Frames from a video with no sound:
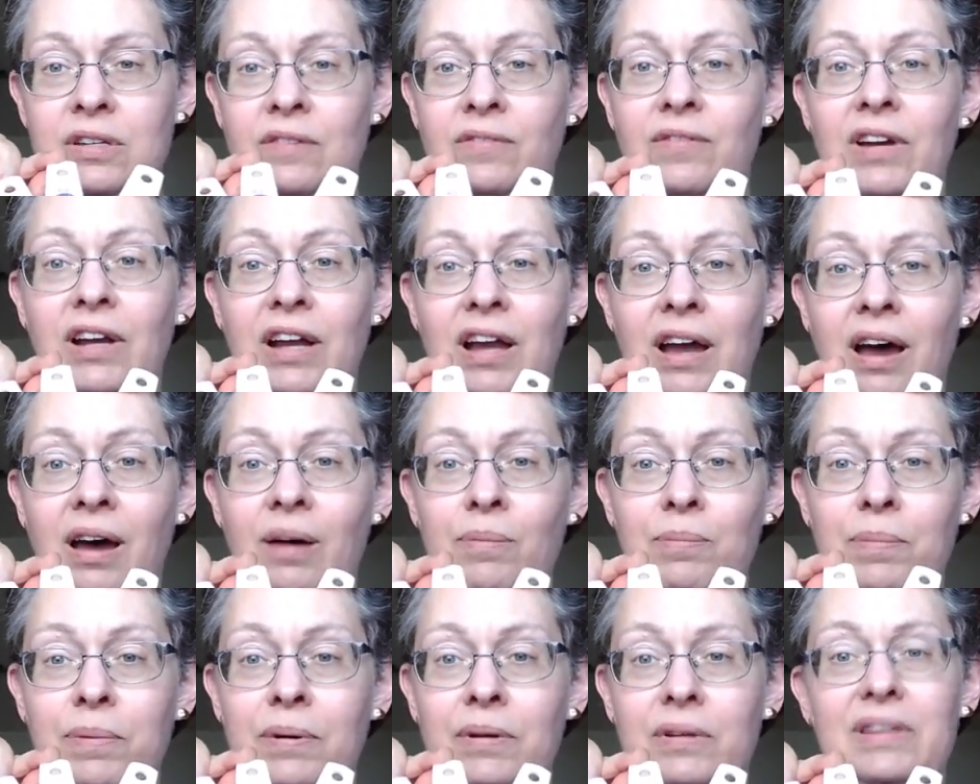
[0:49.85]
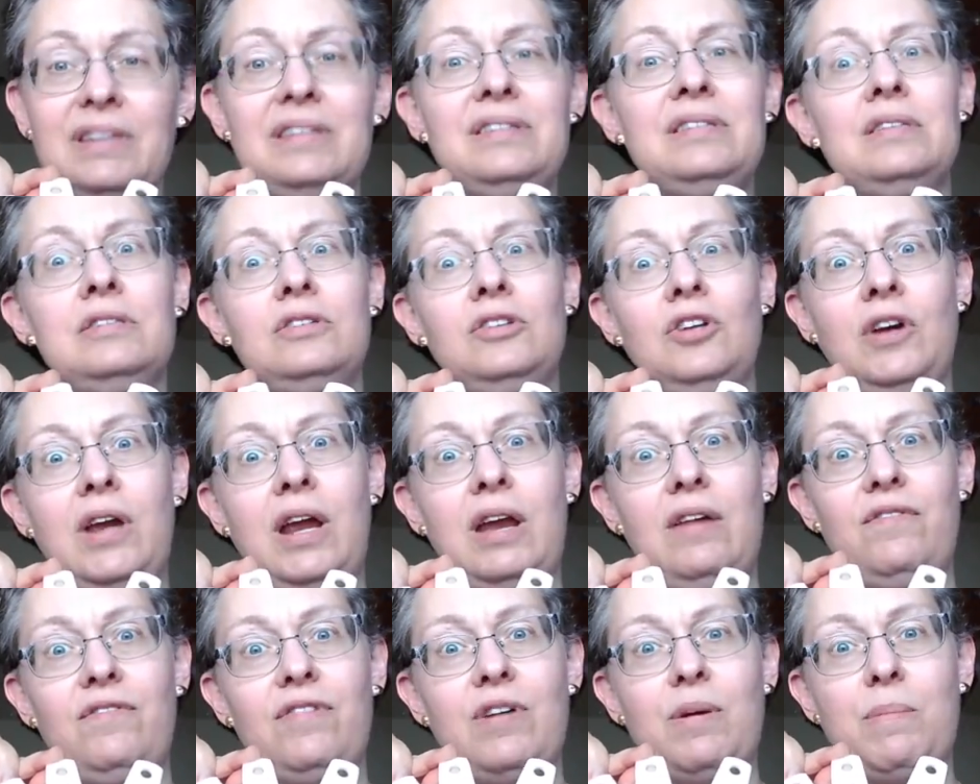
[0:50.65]
of a cup. This is
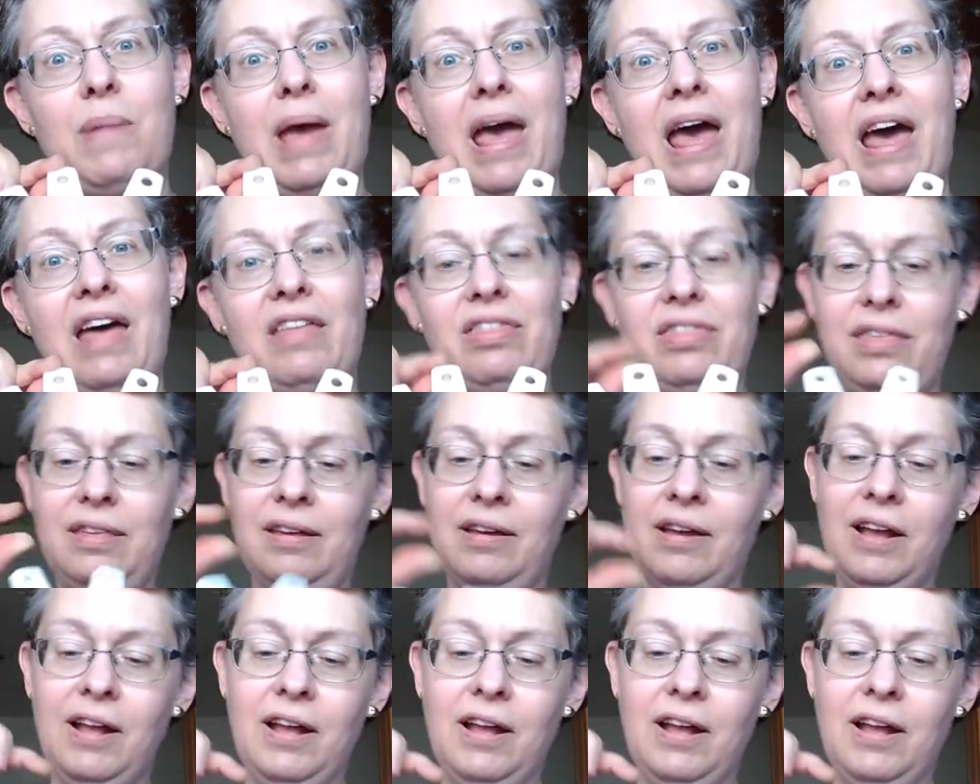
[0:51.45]
great for math.